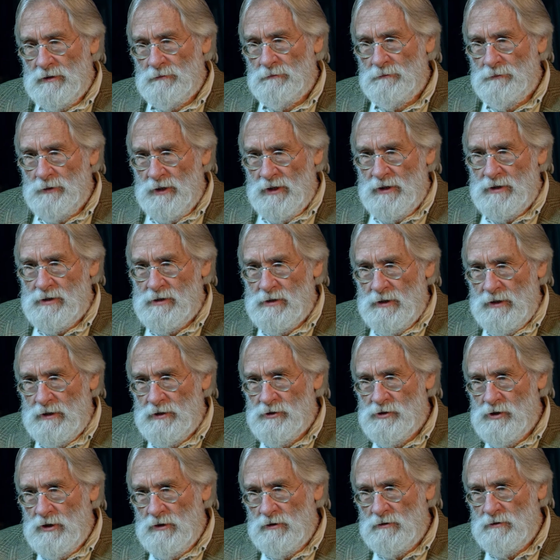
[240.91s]
but uh,
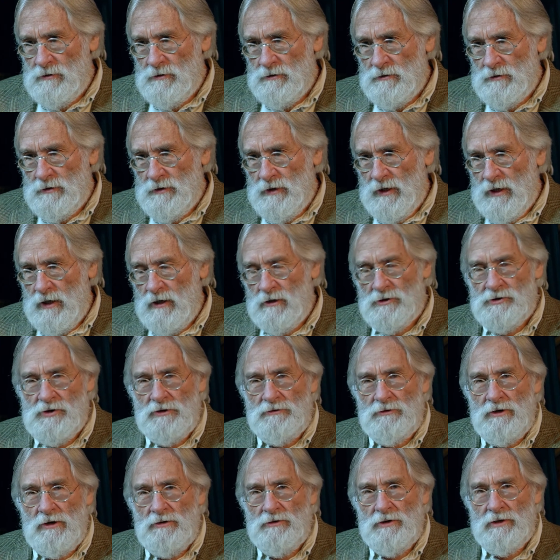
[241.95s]
so and I also
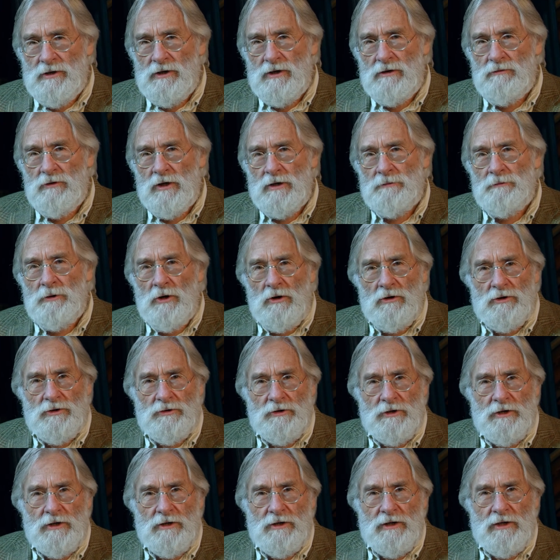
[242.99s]
know that he read
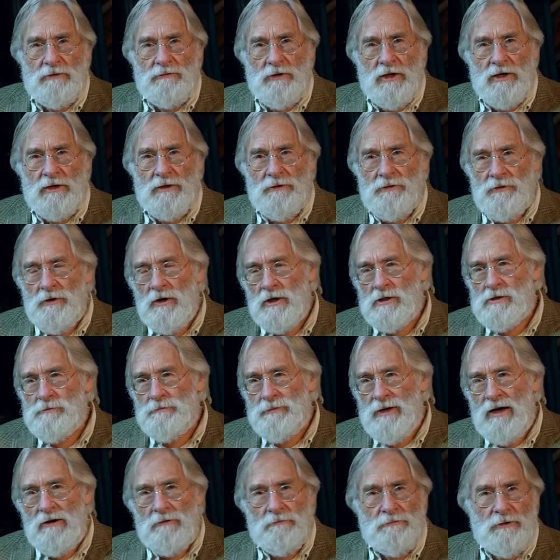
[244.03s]
poetry and read thoughts
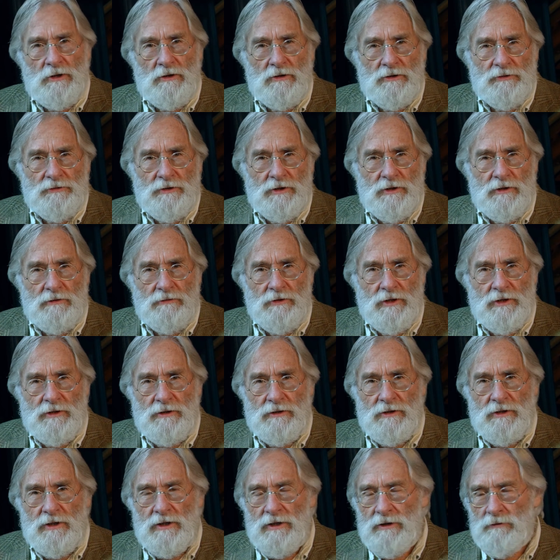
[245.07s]
about poetry,
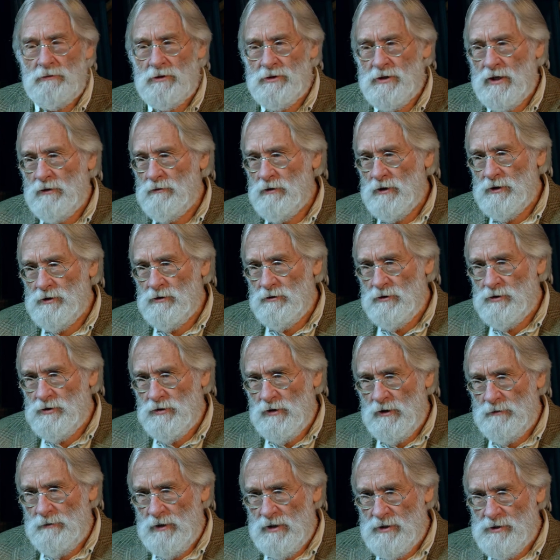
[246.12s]
read uh, which I really do
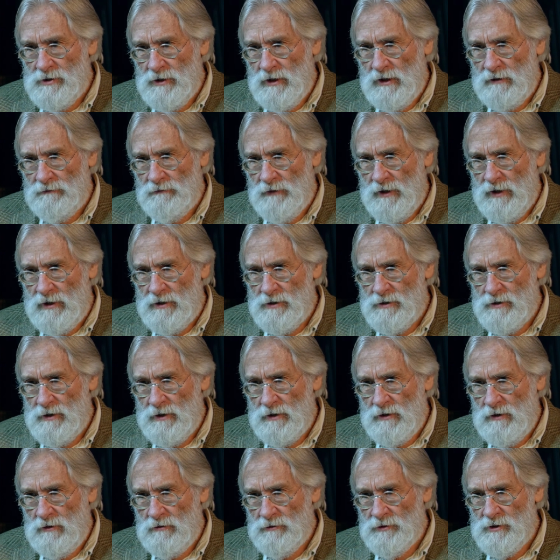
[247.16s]
enjoy myself. That uh,
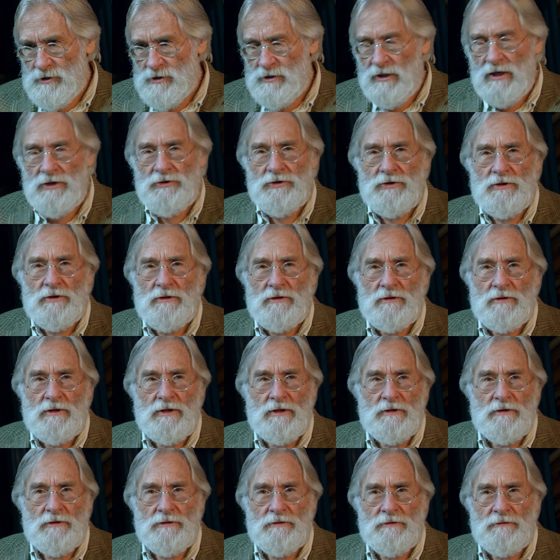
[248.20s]
whole discussion
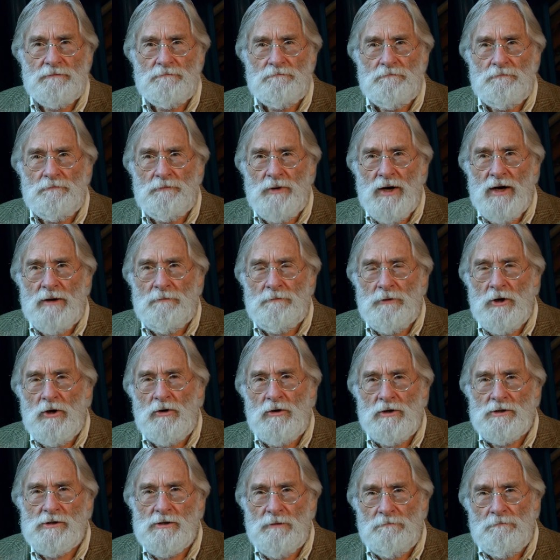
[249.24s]
uh, by
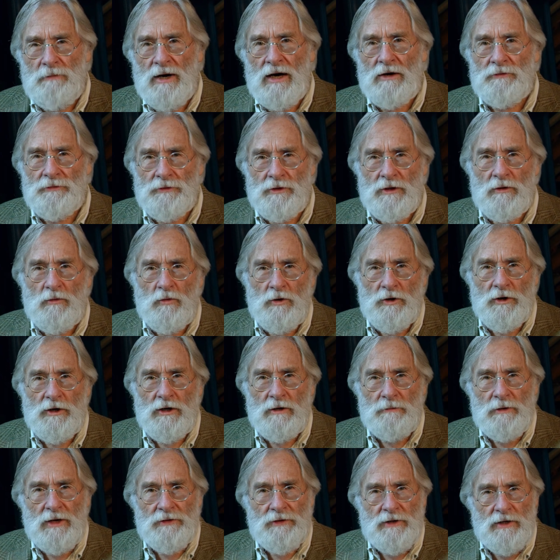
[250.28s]
poets about their work
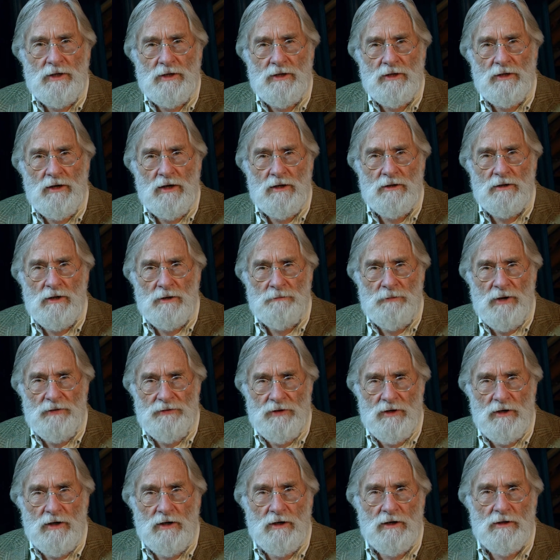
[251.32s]
and about the about
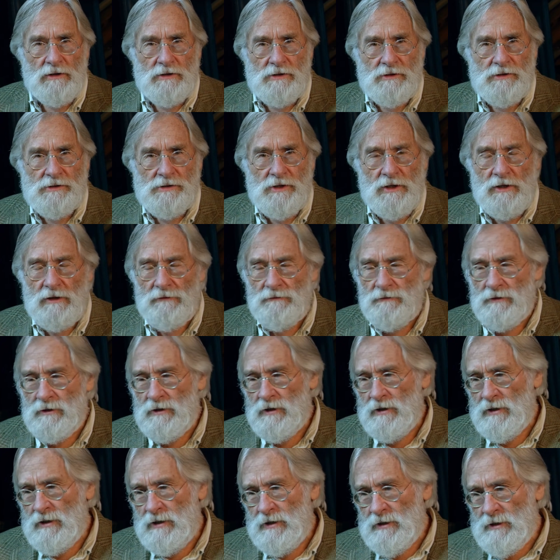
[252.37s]
the art itself.
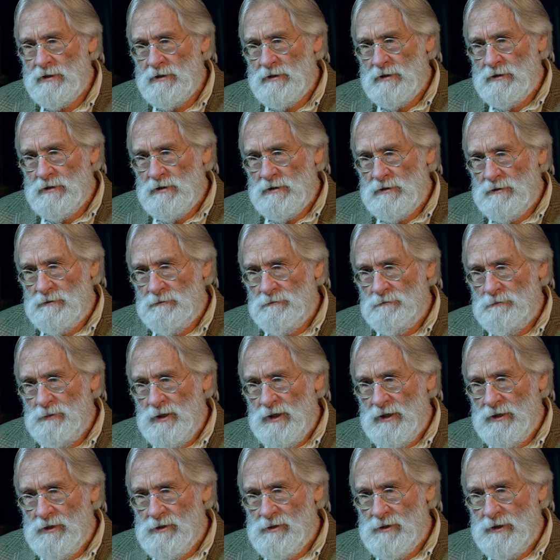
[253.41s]

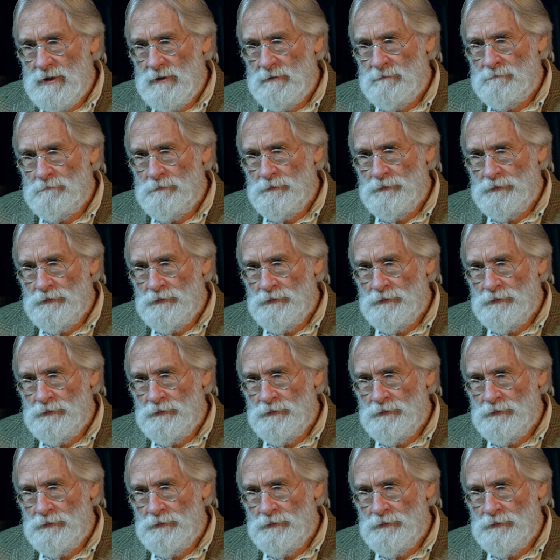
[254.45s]
But um,